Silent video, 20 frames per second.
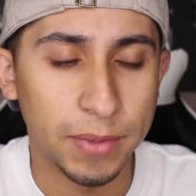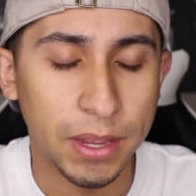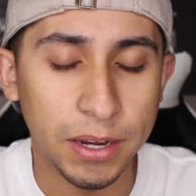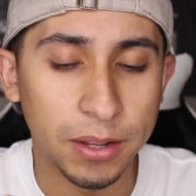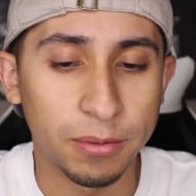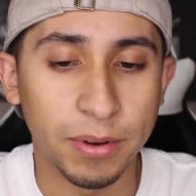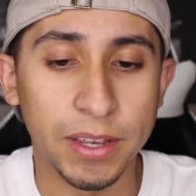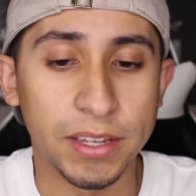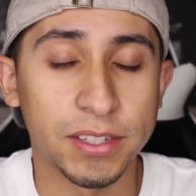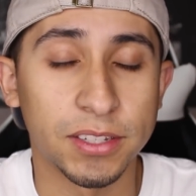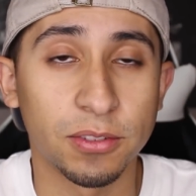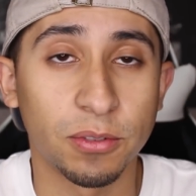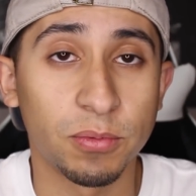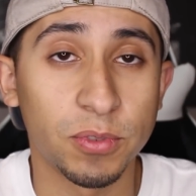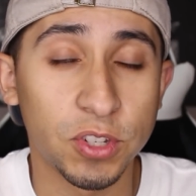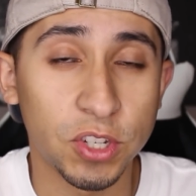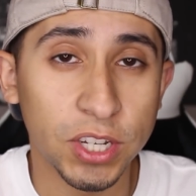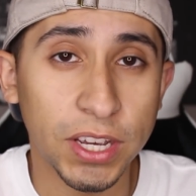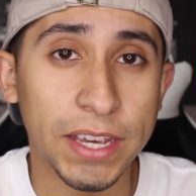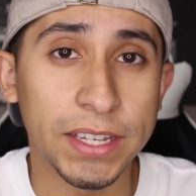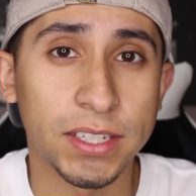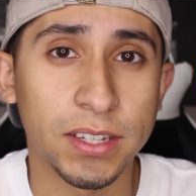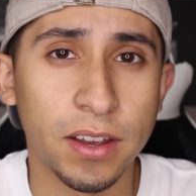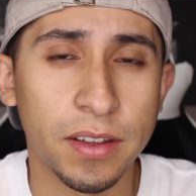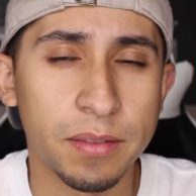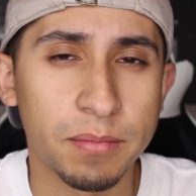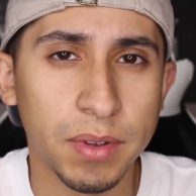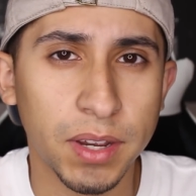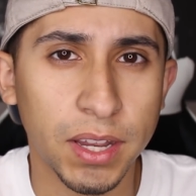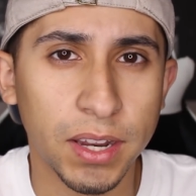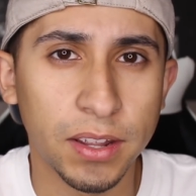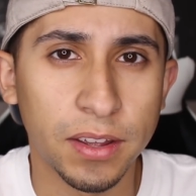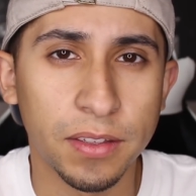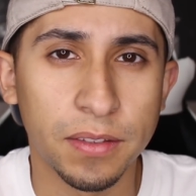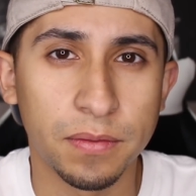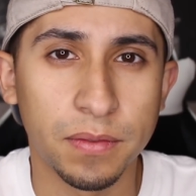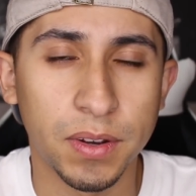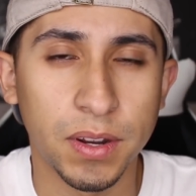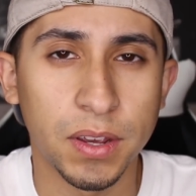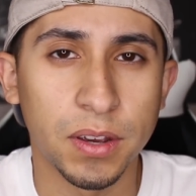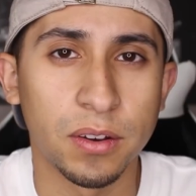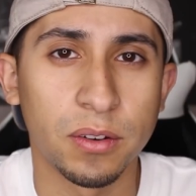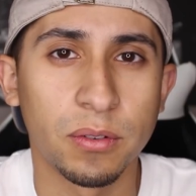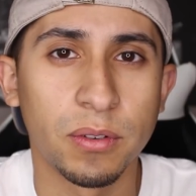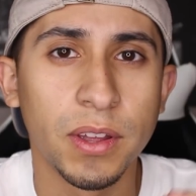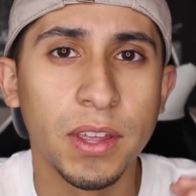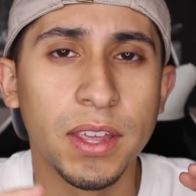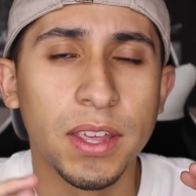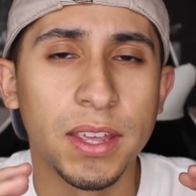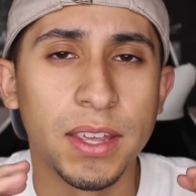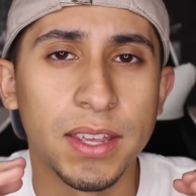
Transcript: Anyways, so what you guys saw in the beginning of the video